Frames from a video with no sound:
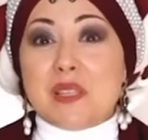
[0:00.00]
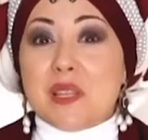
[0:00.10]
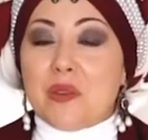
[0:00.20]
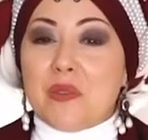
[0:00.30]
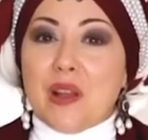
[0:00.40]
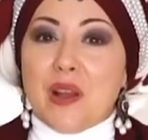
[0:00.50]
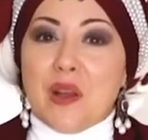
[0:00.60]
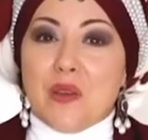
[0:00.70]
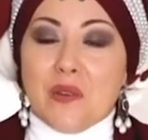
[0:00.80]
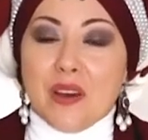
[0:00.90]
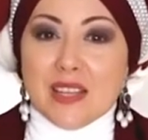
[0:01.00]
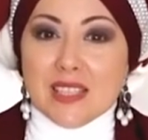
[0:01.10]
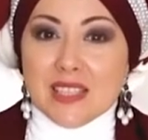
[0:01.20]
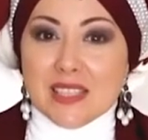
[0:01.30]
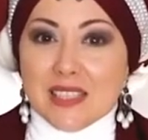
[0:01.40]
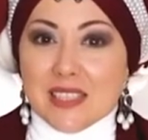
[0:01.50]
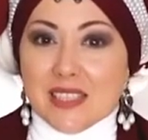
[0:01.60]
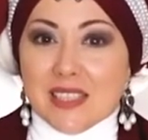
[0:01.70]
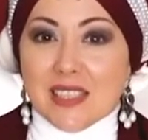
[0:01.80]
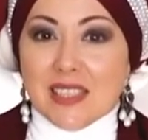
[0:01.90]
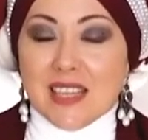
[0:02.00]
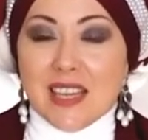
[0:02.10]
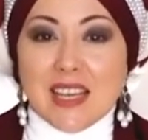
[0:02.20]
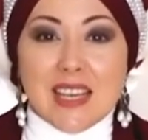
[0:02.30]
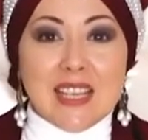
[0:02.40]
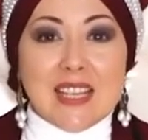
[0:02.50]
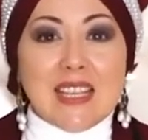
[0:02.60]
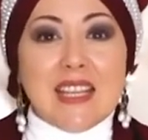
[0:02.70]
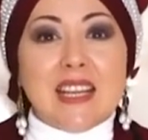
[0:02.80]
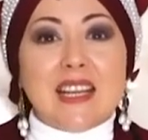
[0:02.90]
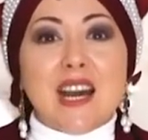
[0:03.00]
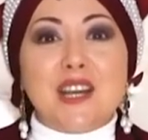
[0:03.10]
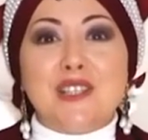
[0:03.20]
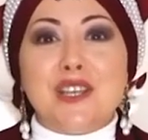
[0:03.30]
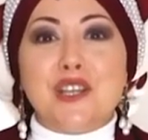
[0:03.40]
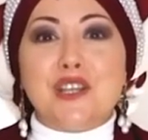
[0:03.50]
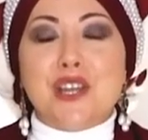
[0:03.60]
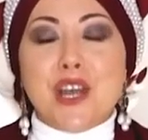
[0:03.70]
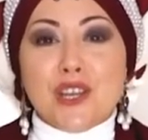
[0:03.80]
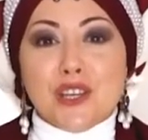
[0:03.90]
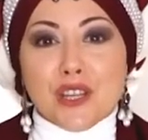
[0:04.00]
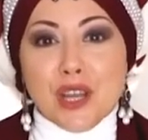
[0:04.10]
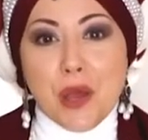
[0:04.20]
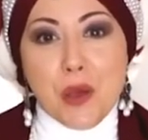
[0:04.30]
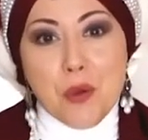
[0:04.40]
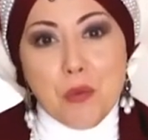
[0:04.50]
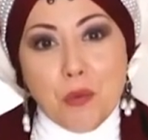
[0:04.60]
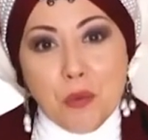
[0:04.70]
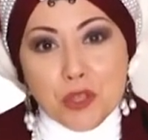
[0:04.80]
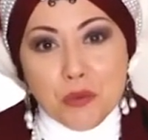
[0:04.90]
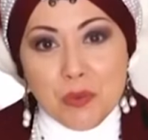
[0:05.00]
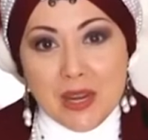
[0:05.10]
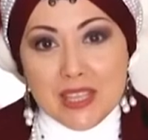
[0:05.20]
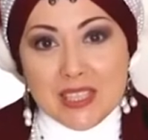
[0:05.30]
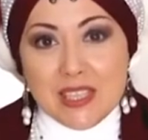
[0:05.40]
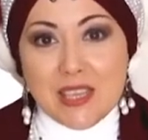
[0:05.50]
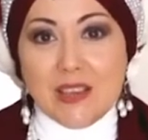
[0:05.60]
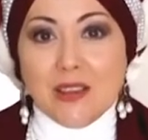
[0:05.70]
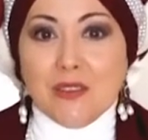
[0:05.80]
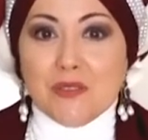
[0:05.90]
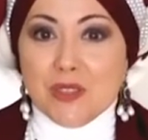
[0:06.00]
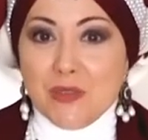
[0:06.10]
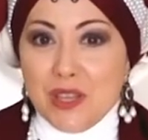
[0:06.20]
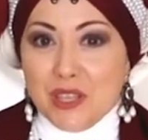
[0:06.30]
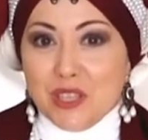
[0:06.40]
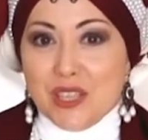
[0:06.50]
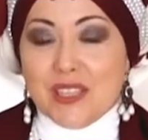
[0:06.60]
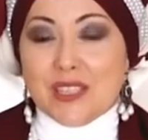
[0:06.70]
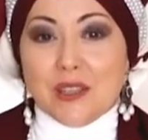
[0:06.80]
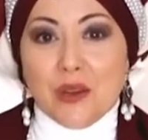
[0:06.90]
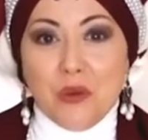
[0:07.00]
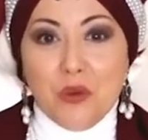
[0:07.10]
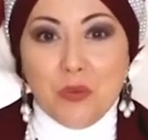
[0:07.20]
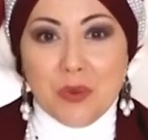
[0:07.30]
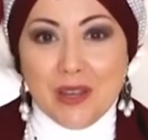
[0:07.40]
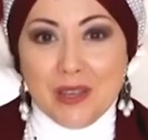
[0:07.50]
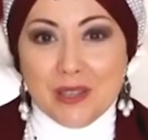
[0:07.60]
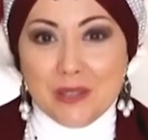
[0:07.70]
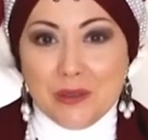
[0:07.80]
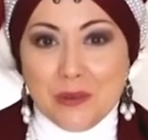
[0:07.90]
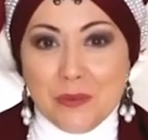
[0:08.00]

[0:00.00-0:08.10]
I congratulate you. Not every woman can go through such a practice in her life